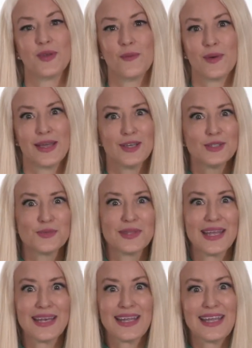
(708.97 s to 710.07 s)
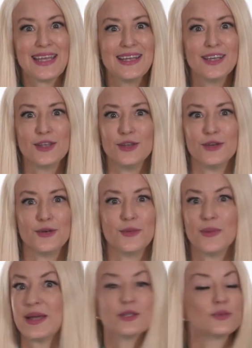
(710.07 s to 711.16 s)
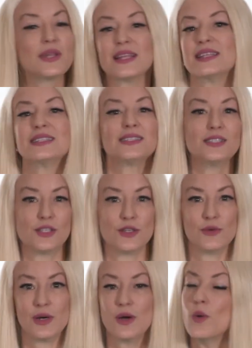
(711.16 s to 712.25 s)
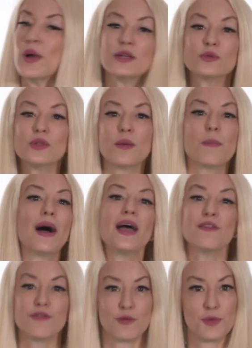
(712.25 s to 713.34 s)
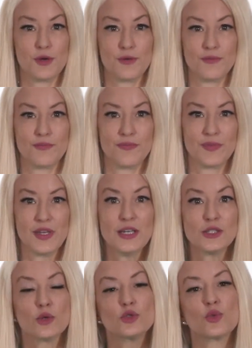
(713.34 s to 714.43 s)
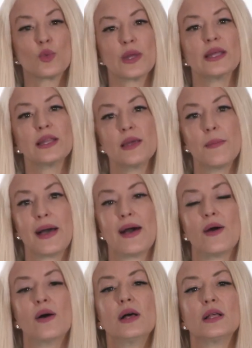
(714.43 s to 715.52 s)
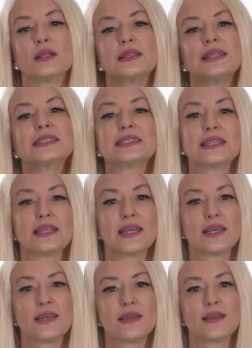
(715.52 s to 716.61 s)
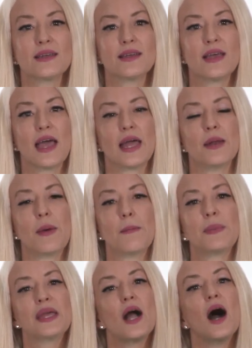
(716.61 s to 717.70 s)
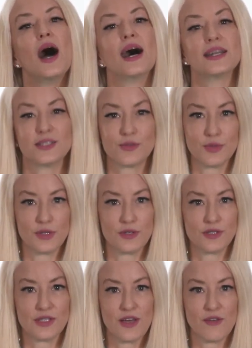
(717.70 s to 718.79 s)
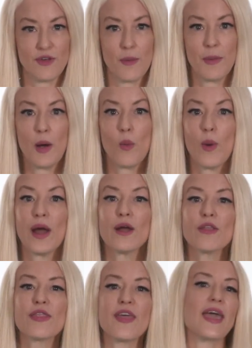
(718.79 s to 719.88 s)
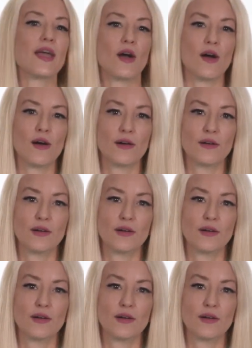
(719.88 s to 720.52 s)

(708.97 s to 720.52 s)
Why else would they need you? Why else would they listen to you? Why else would they buy from you? So it's really about listening and about being honest with yourself about where they are